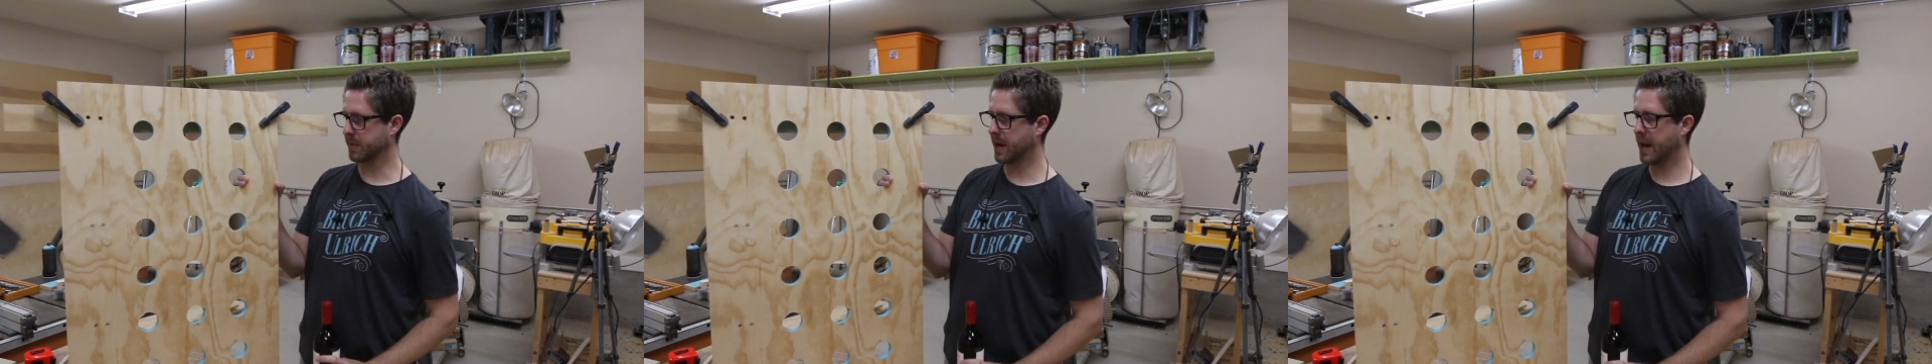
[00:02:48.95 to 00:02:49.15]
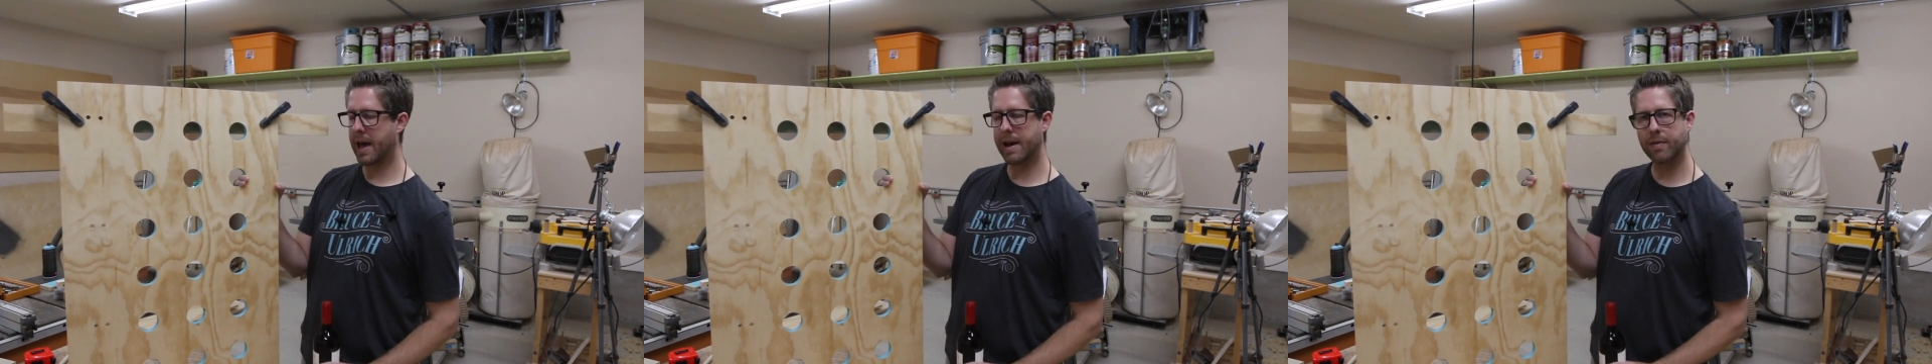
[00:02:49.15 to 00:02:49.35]

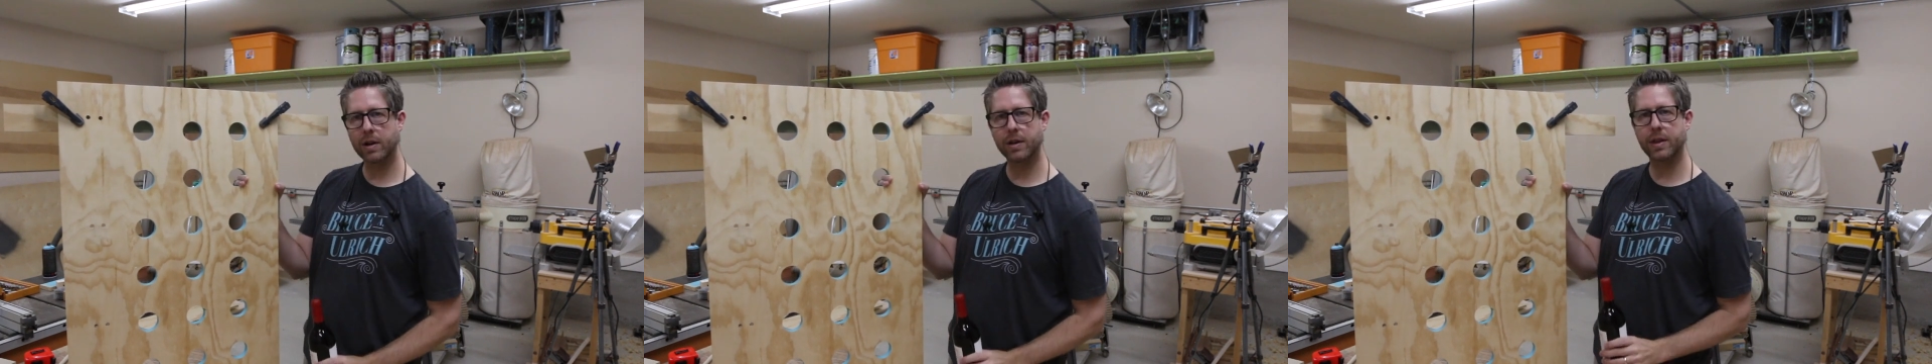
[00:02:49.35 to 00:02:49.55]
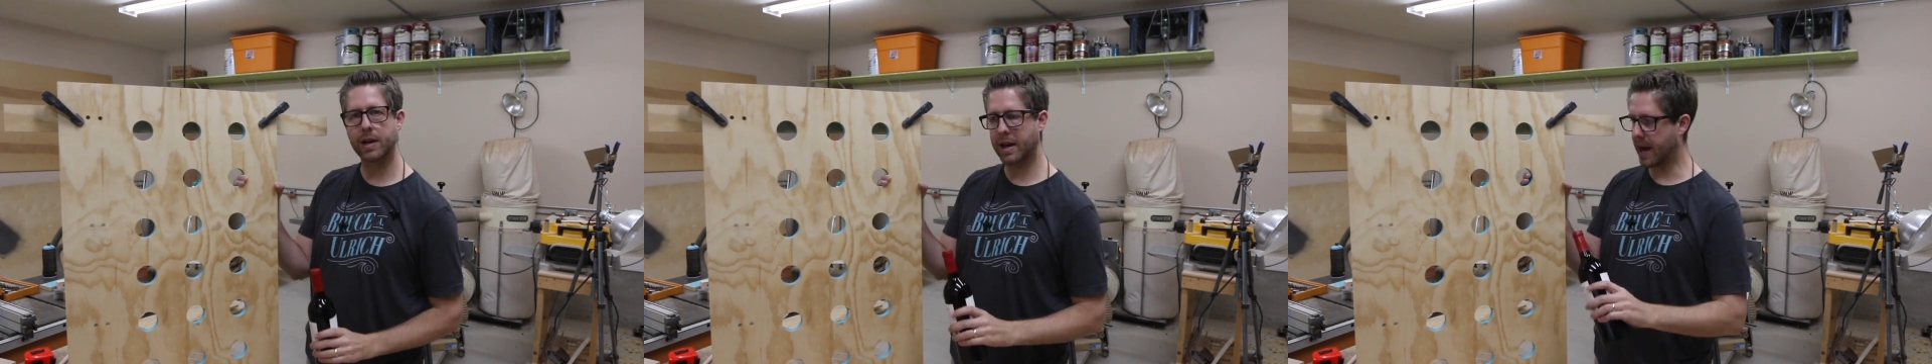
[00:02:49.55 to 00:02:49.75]
but
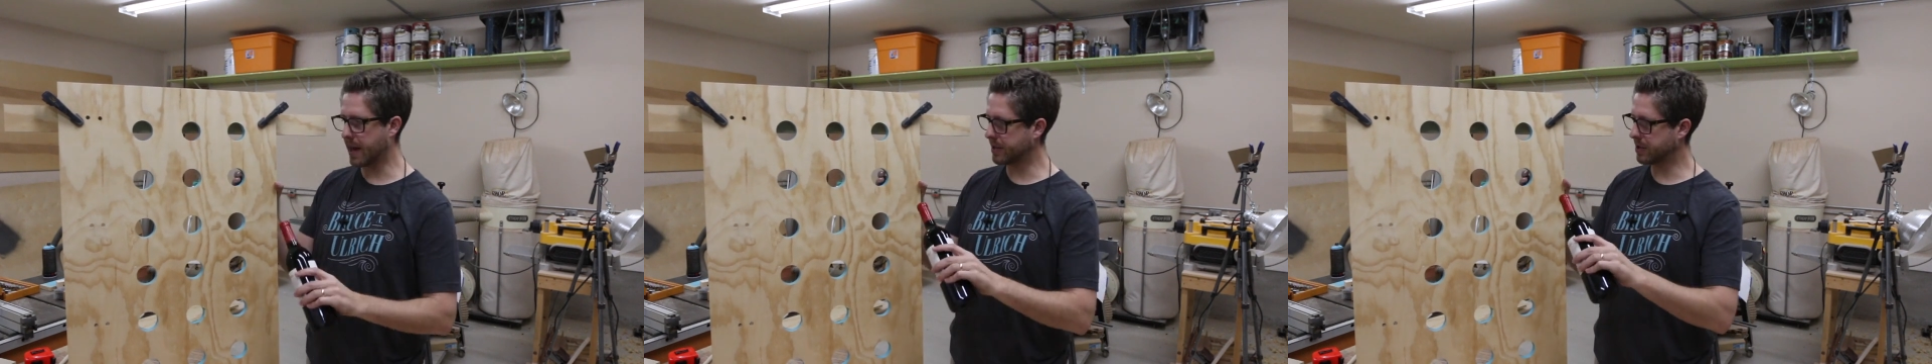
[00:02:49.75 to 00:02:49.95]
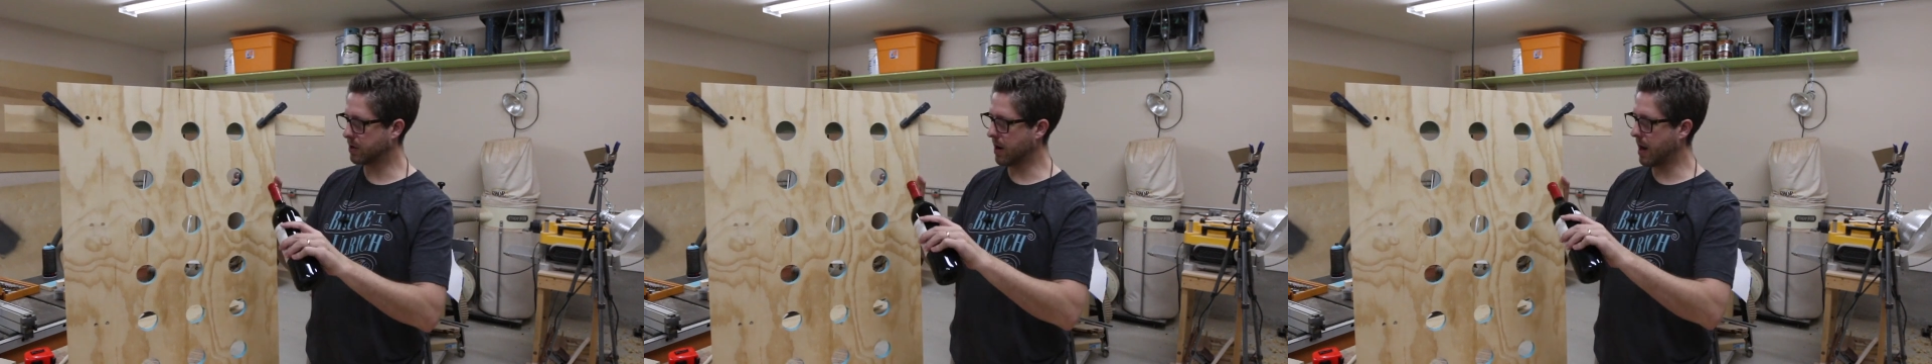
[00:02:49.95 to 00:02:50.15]
everything
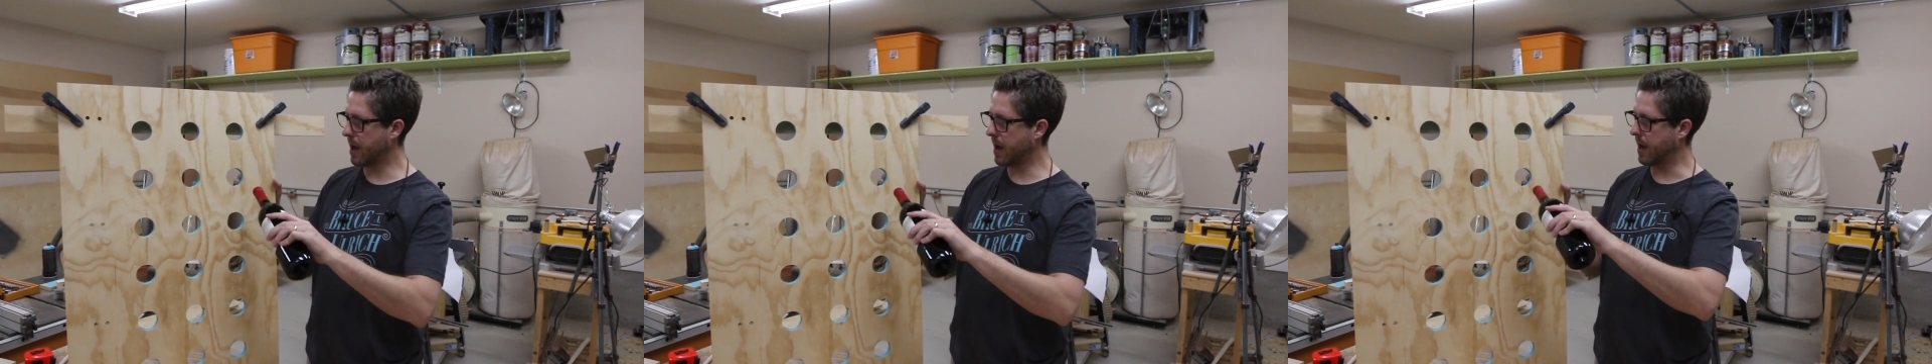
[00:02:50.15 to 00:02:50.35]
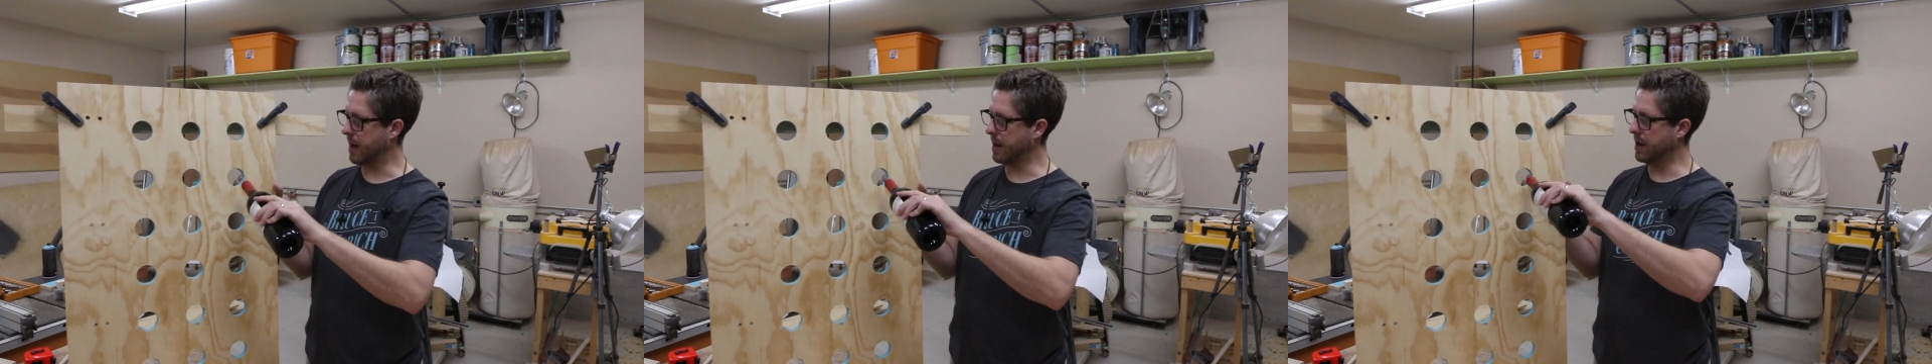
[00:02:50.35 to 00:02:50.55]
I
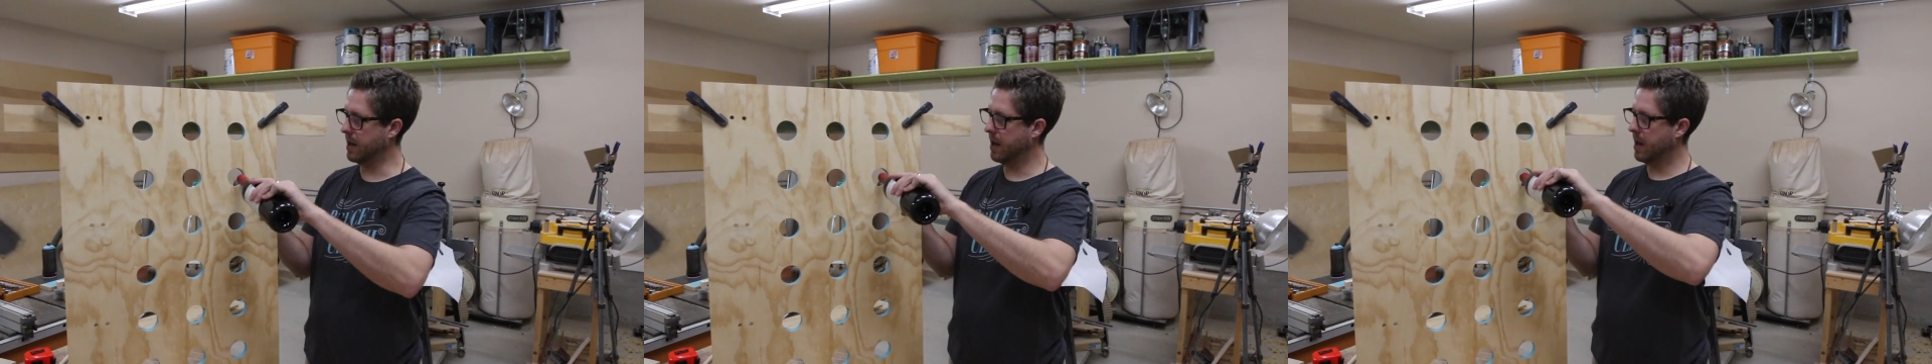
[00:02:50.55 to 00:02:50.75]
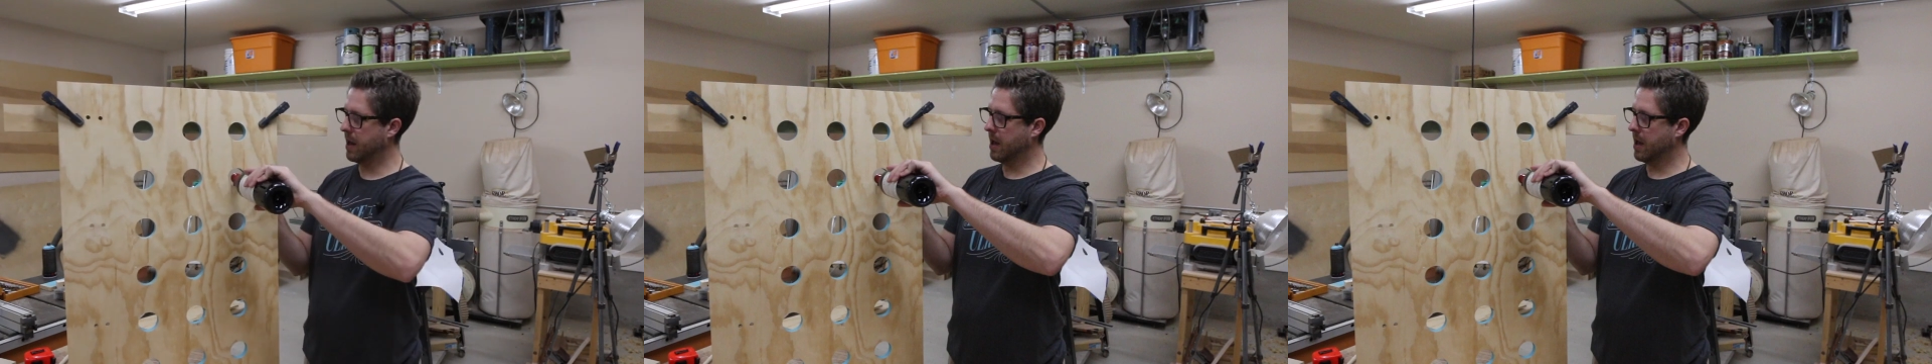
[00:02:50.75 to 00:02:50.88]
tried,